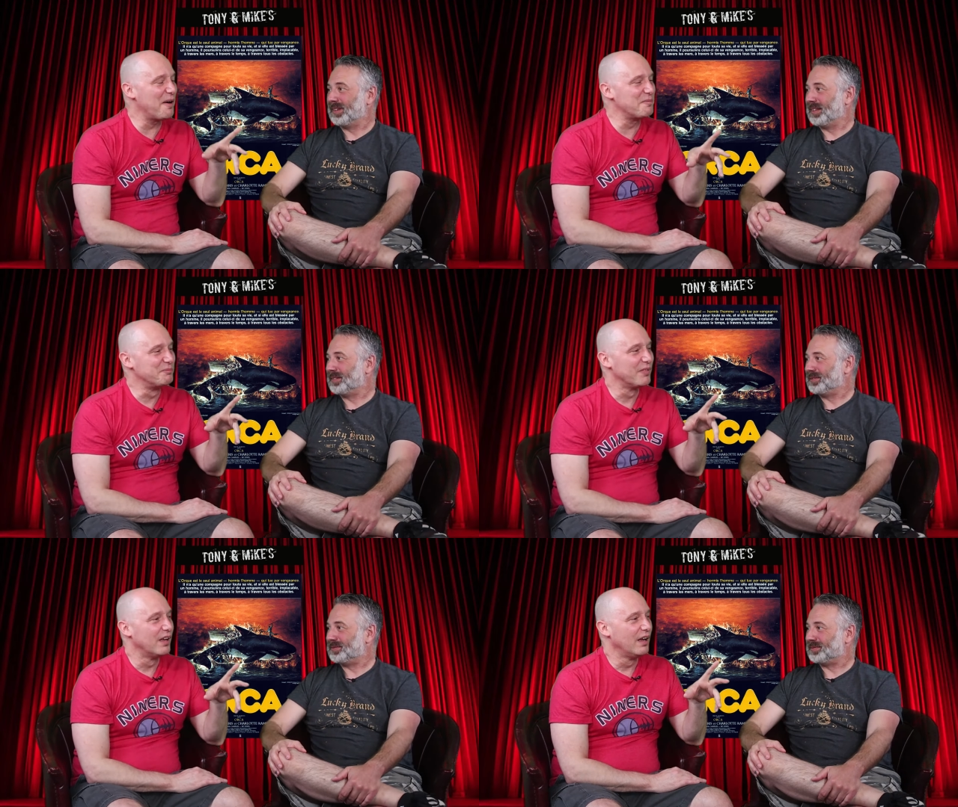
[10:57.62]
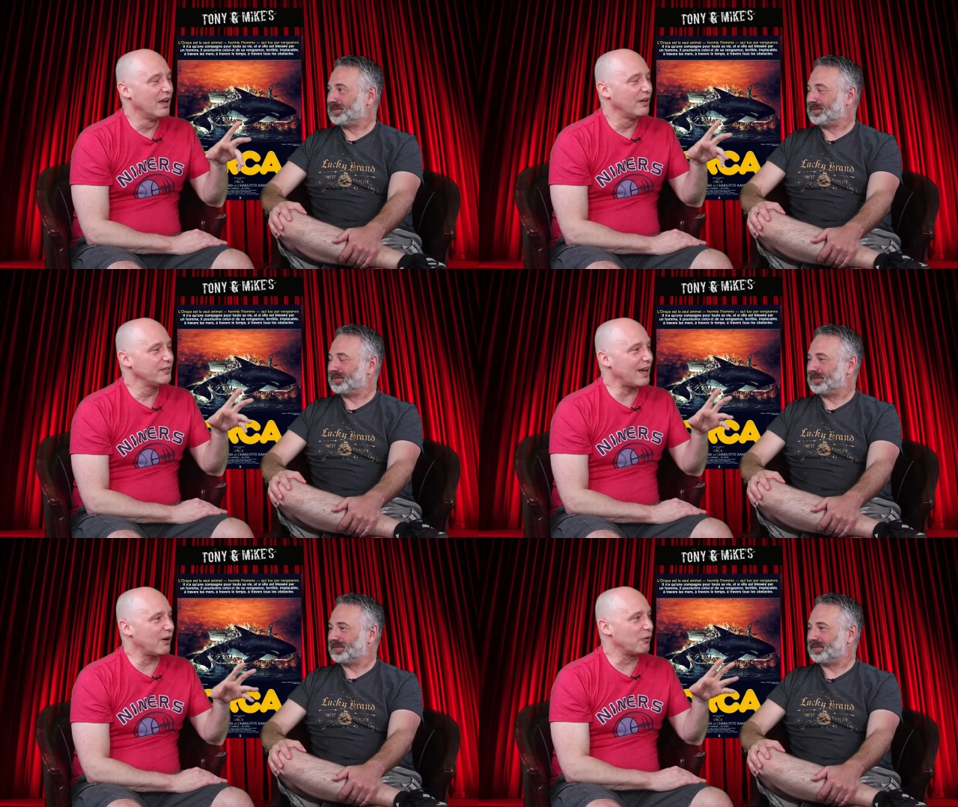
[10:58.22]
Speaker 1: um,
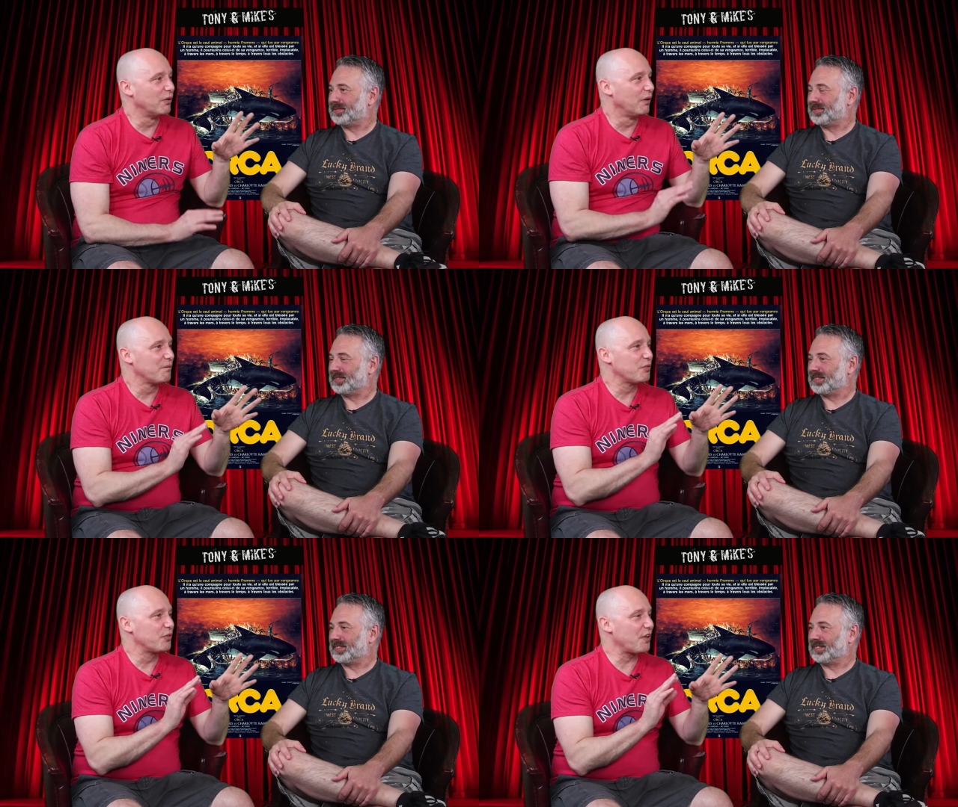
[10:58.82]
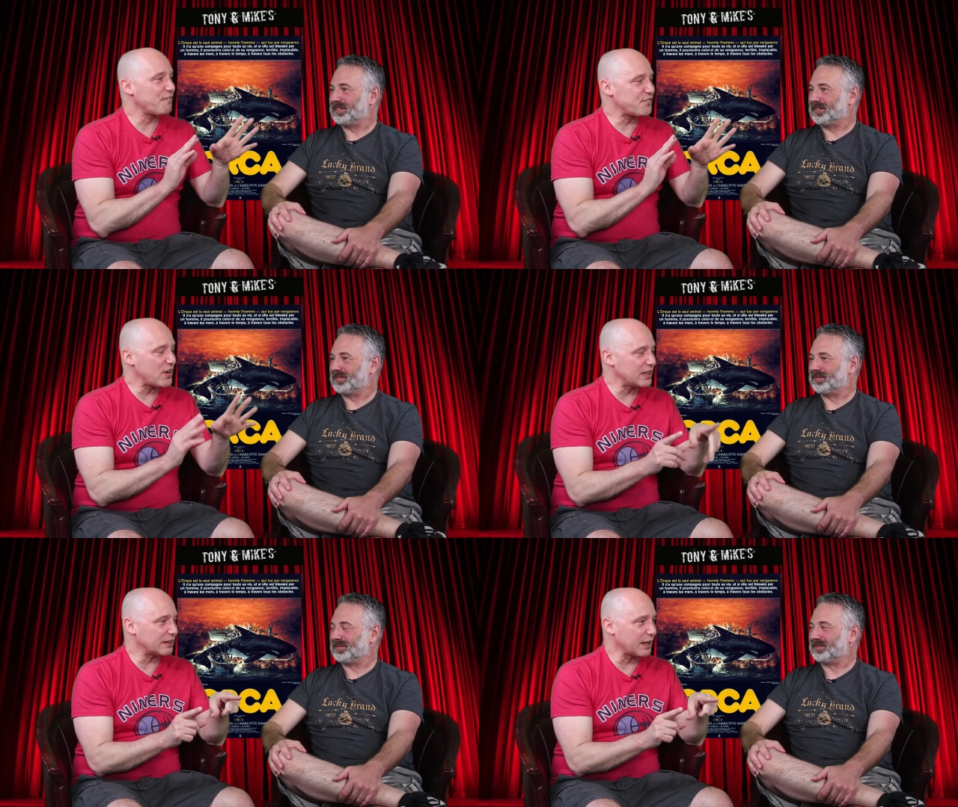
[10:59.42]
now, the
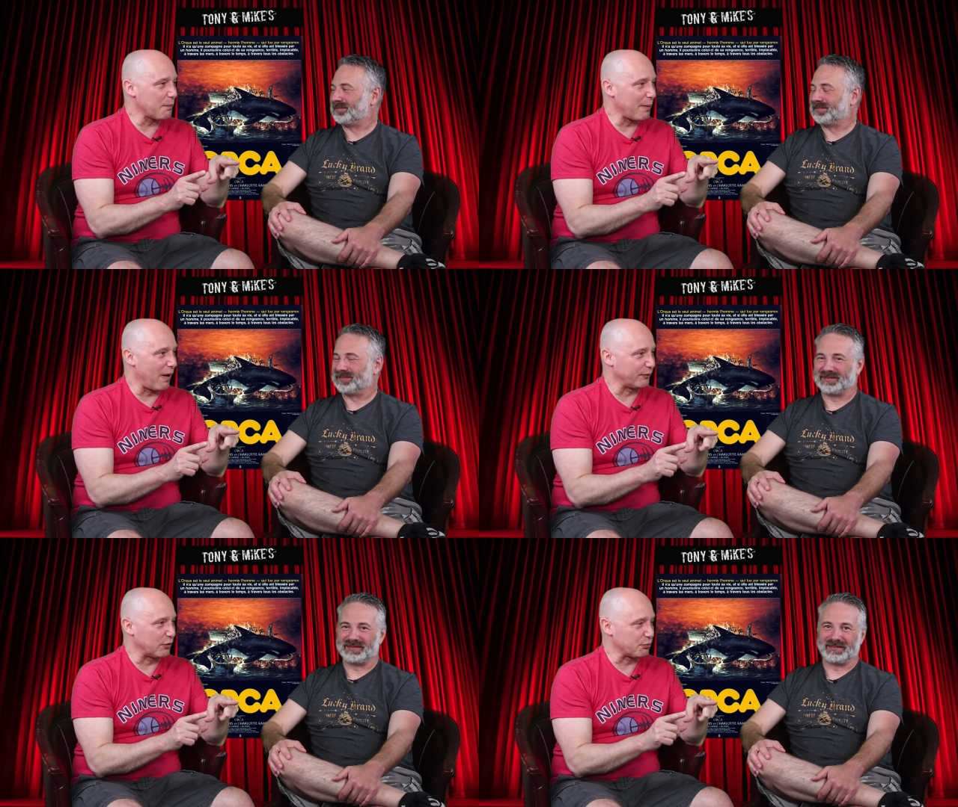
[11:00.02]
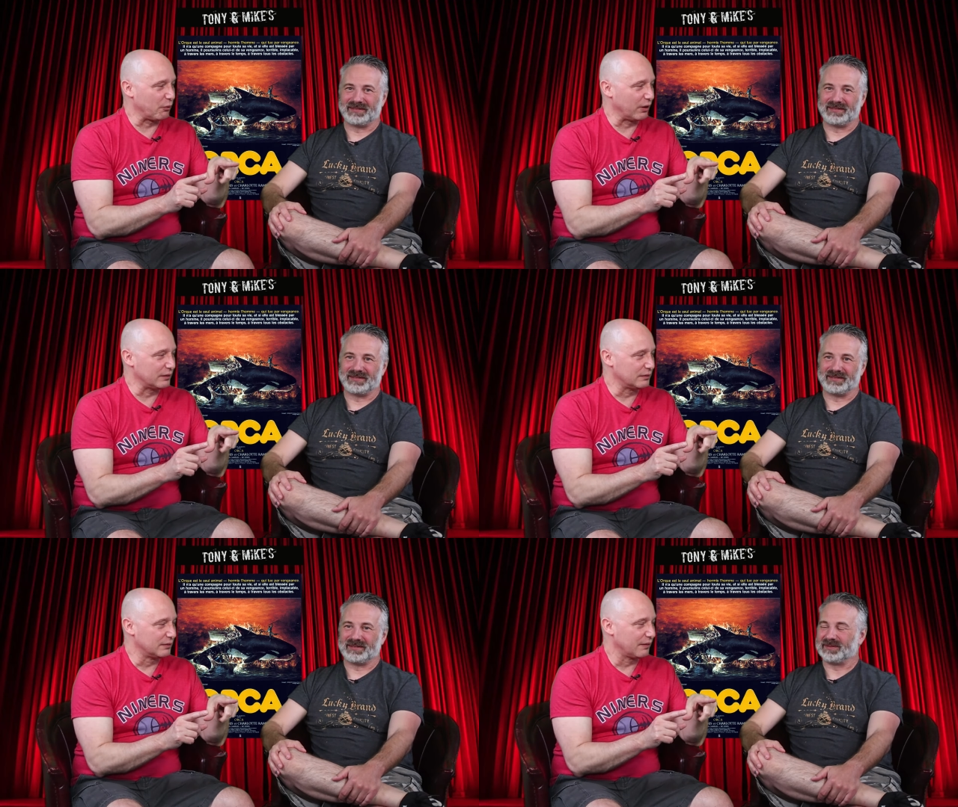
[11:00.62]
funny thing about this
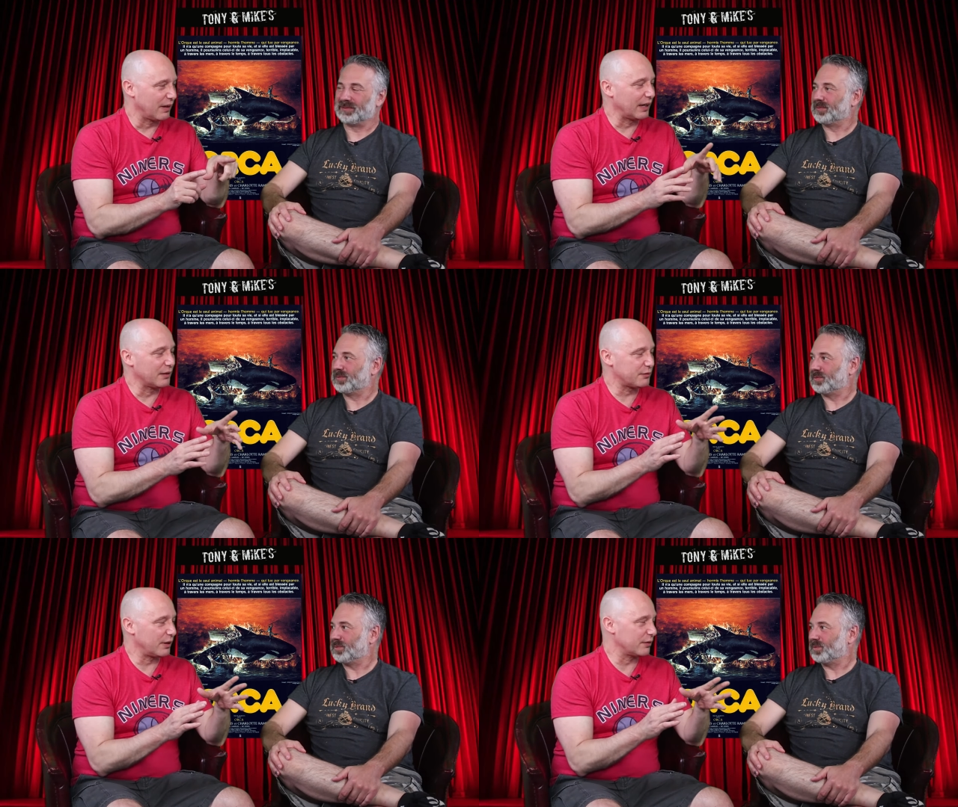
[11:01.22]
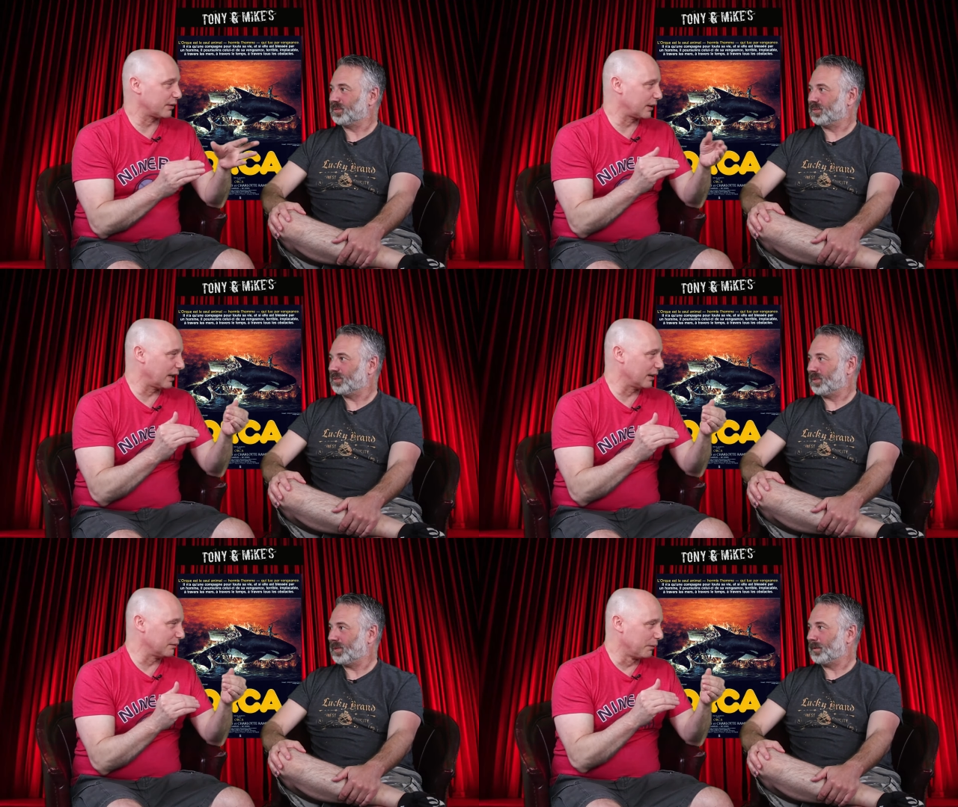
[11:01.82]
one is is
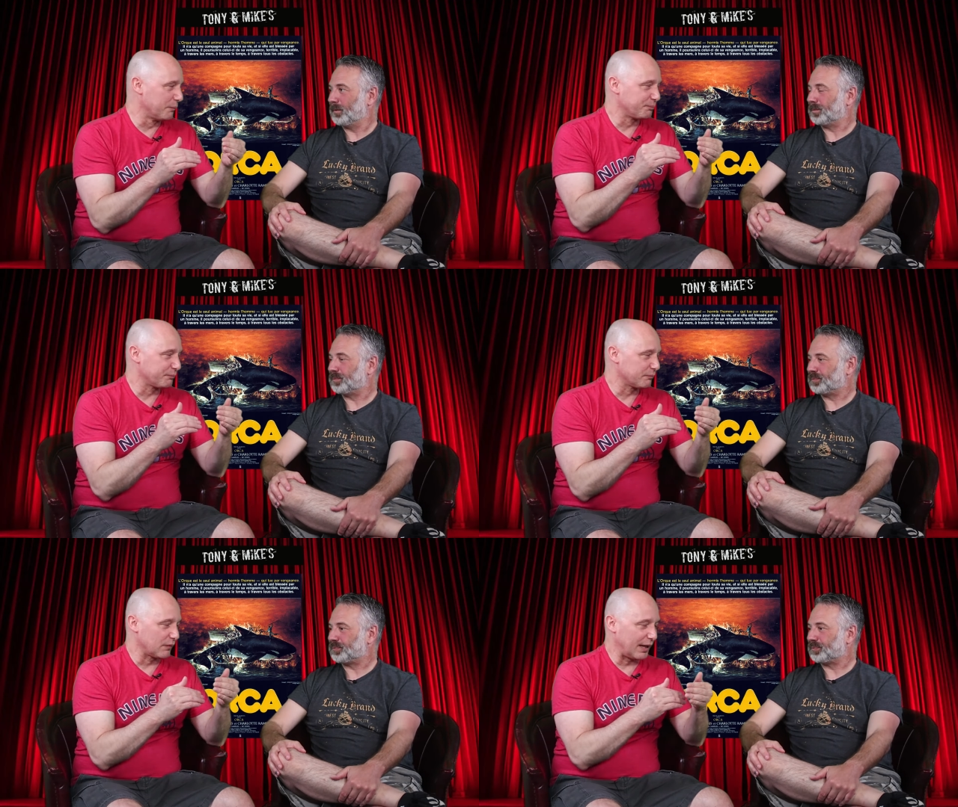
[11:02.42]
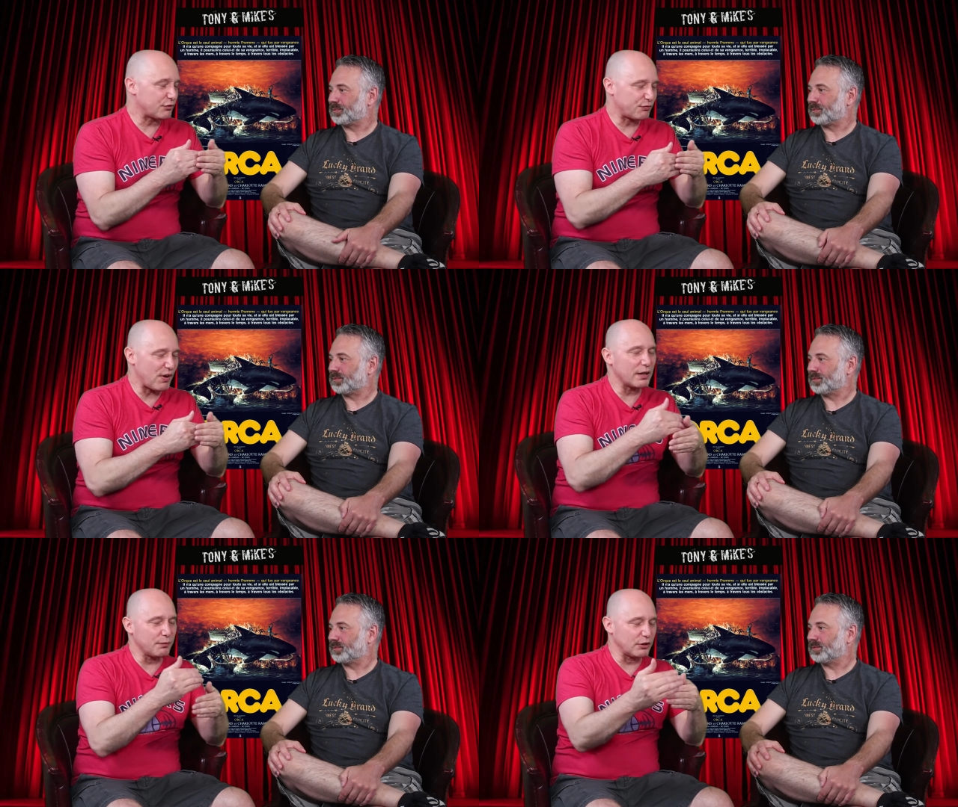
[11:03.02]
again it's
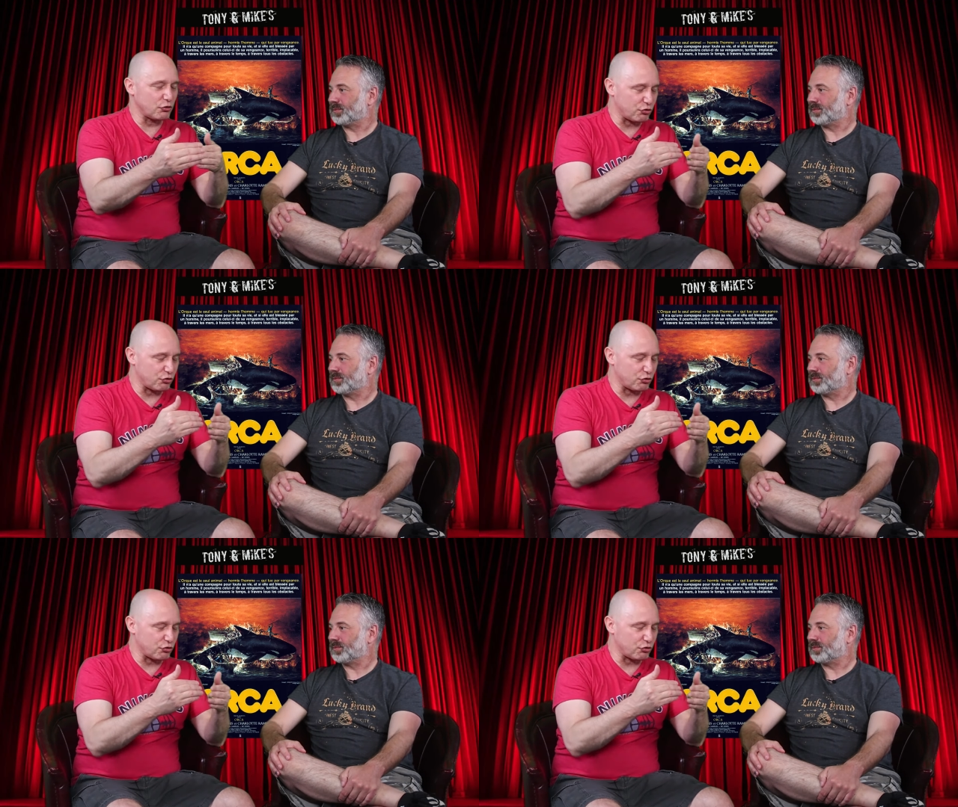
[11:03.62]
following the